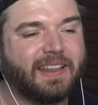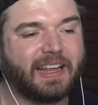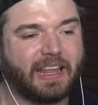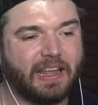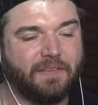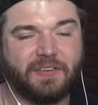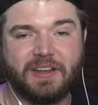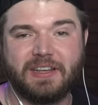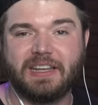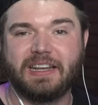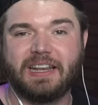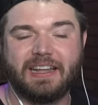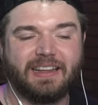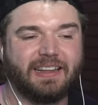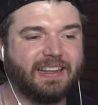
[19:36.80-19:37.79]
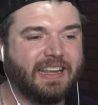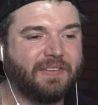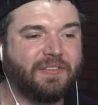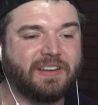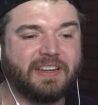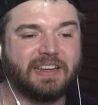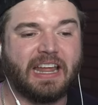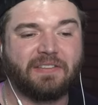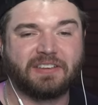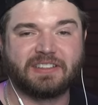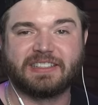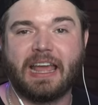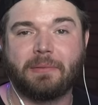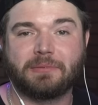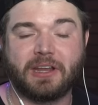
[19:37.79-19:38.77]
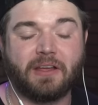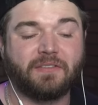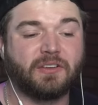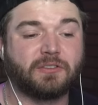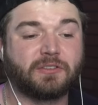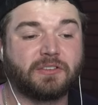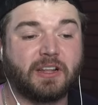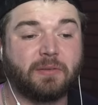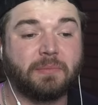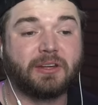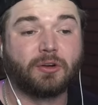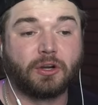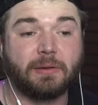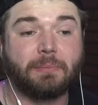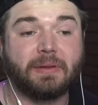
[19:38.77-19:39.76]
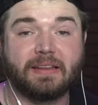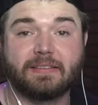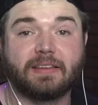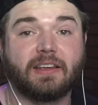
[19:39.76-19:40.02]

like if it did if it didn't have a Snapchat filter, that'd be creepy as